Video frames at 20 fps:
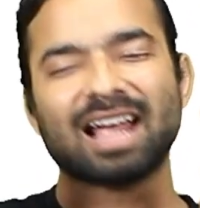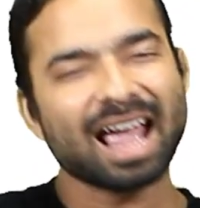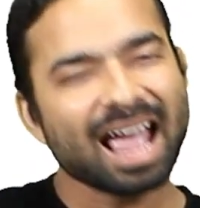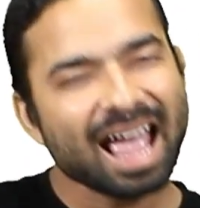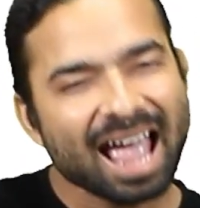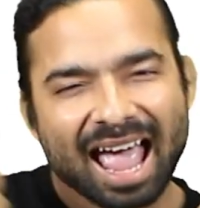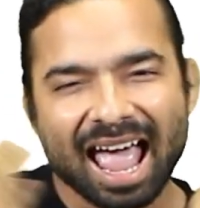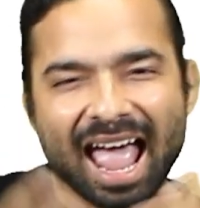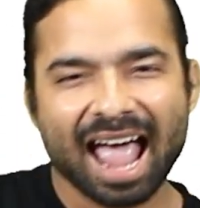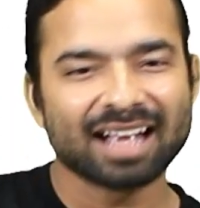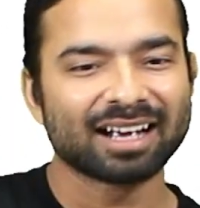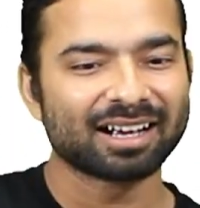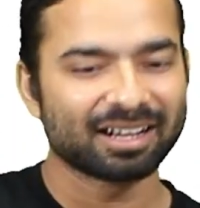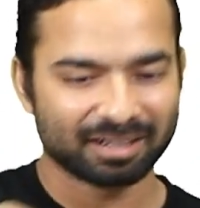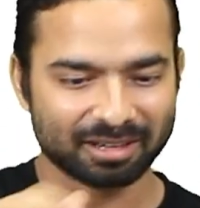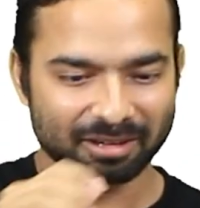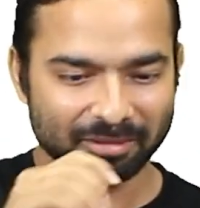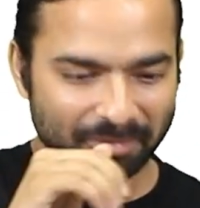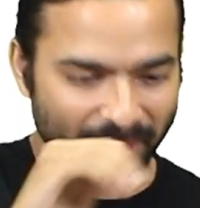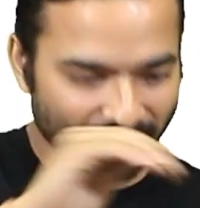The early
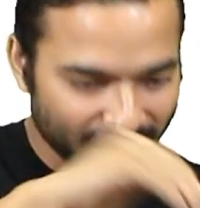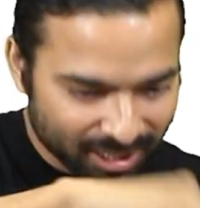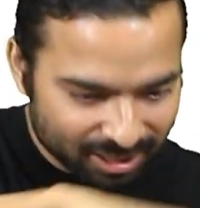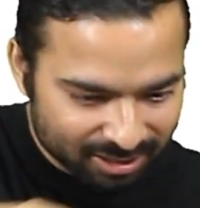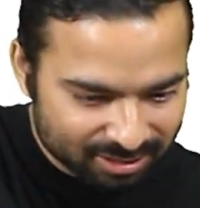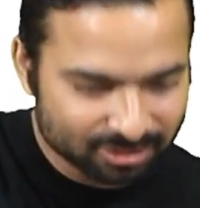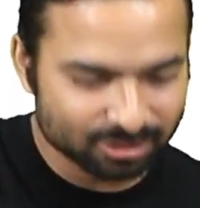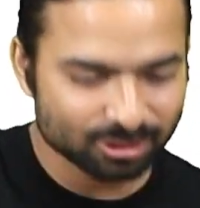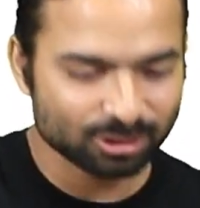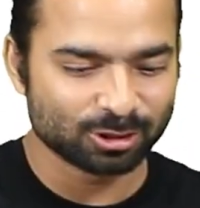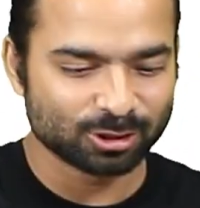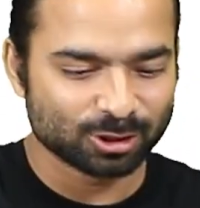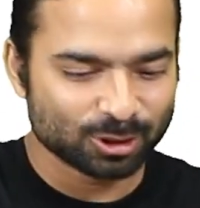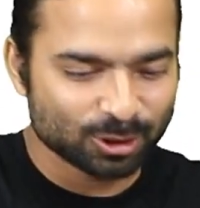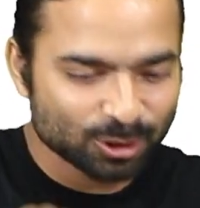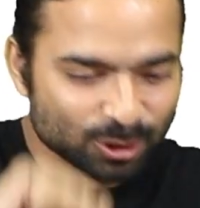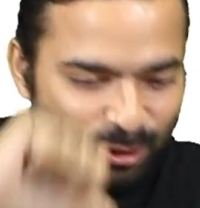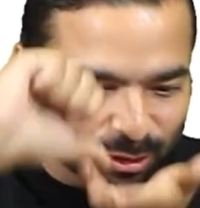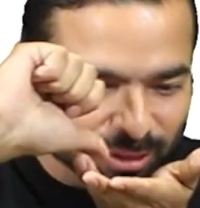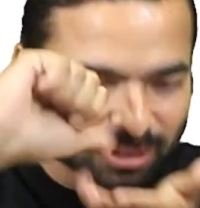civilizations
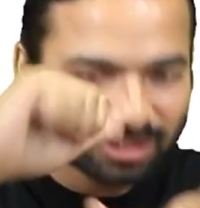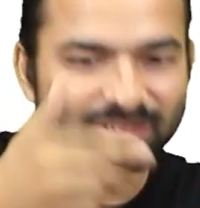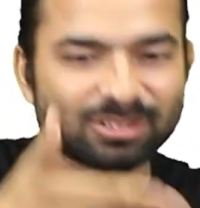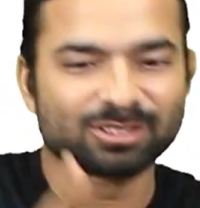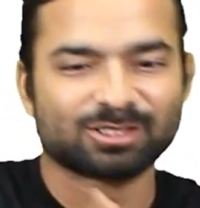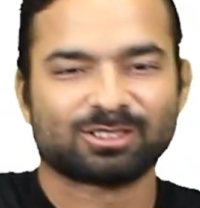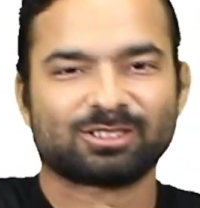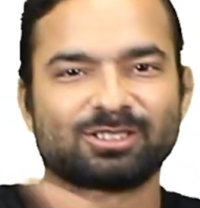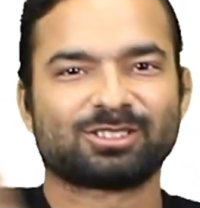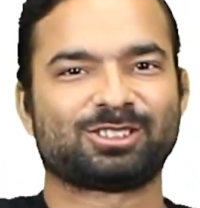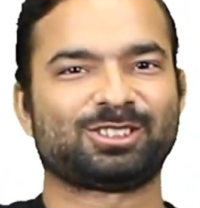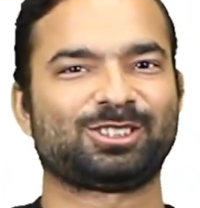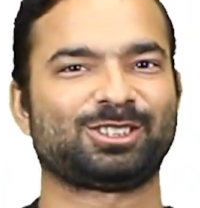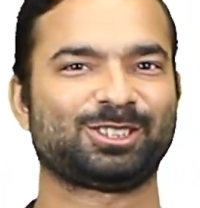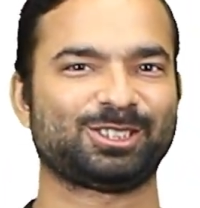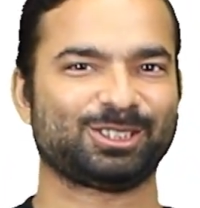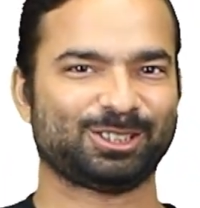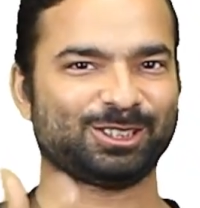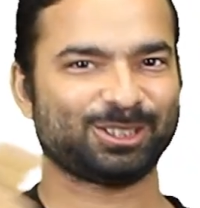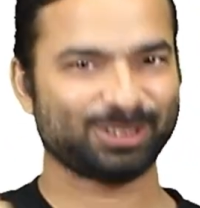were
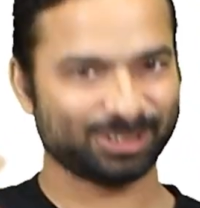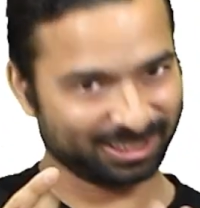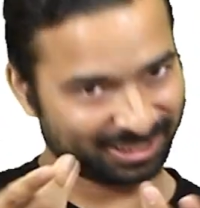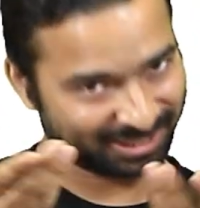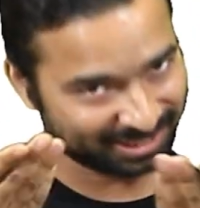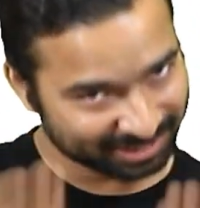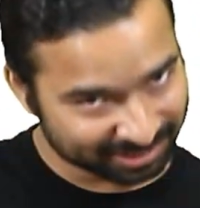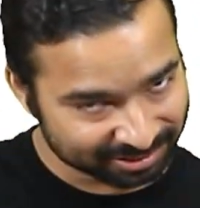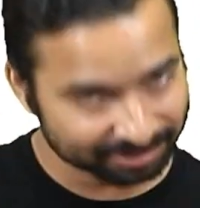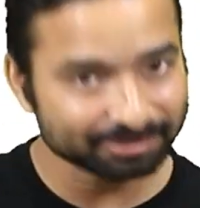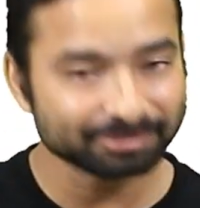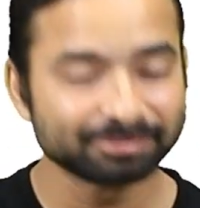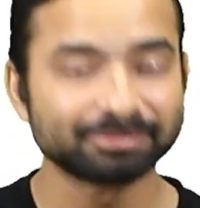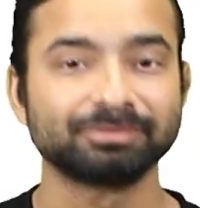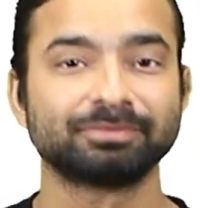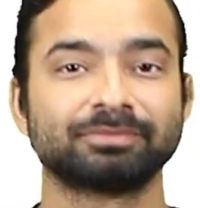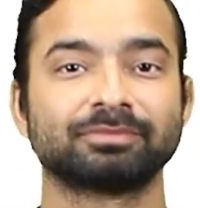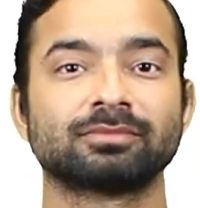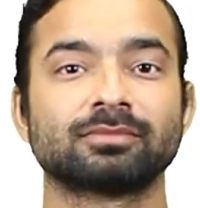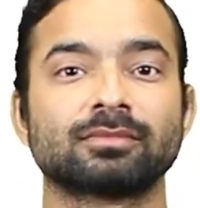often settled
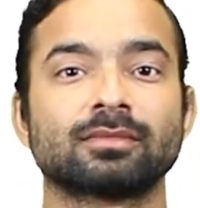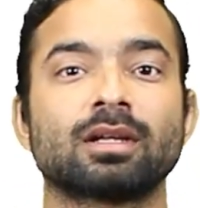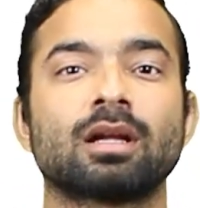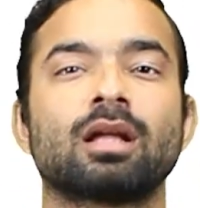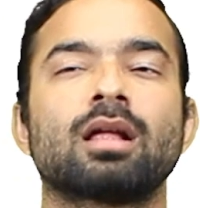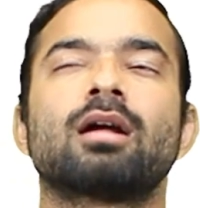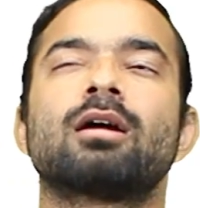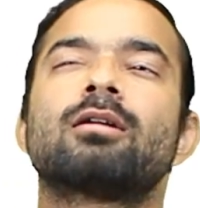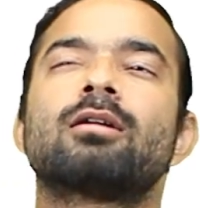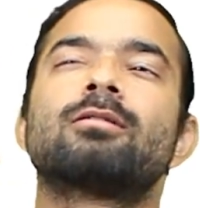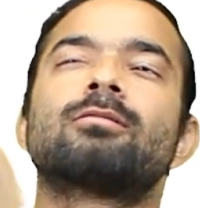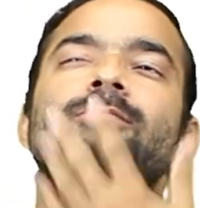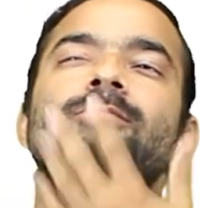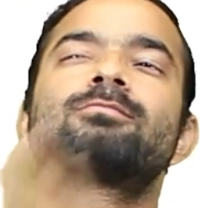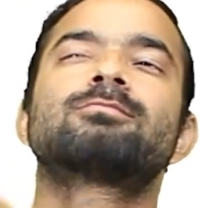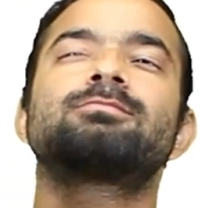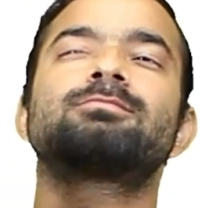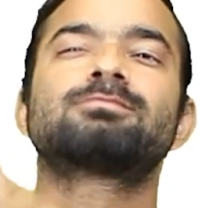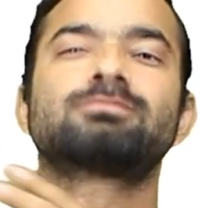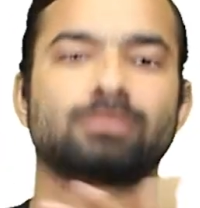along the places
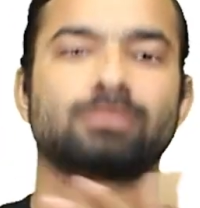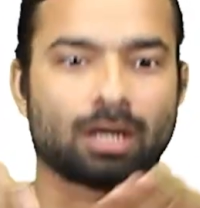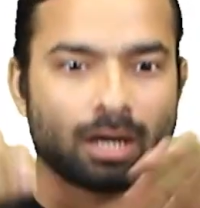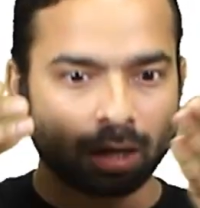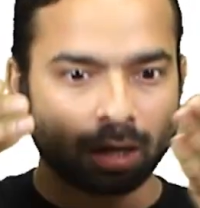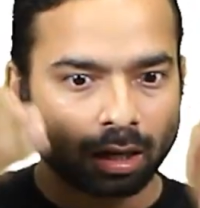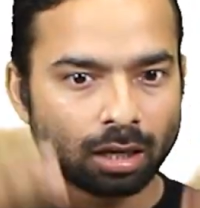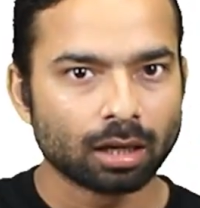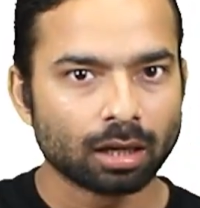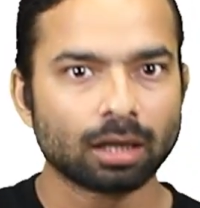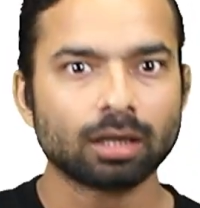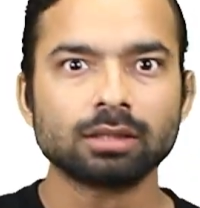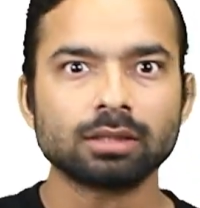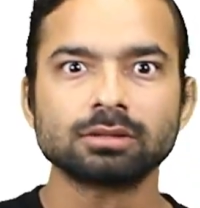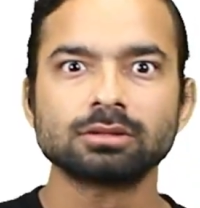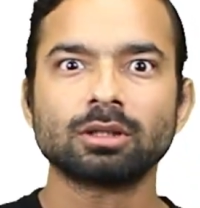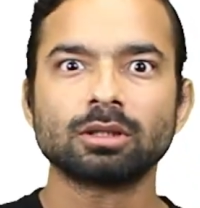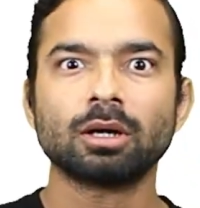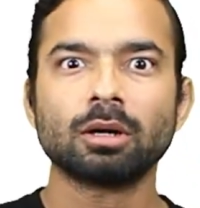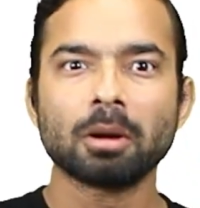where water was readily
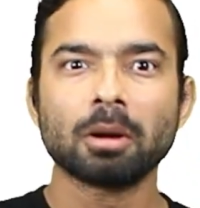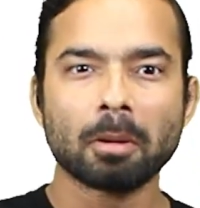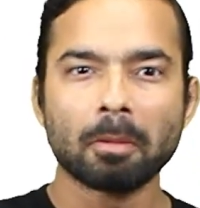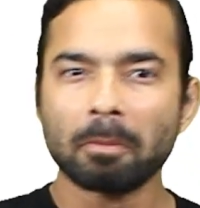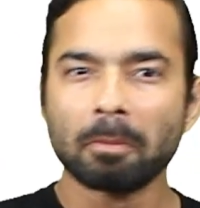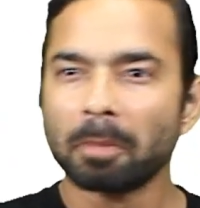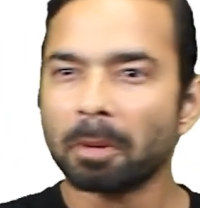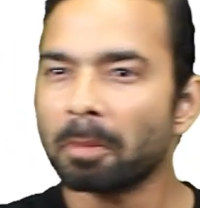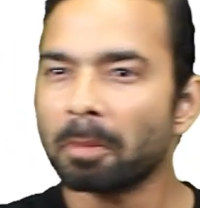available,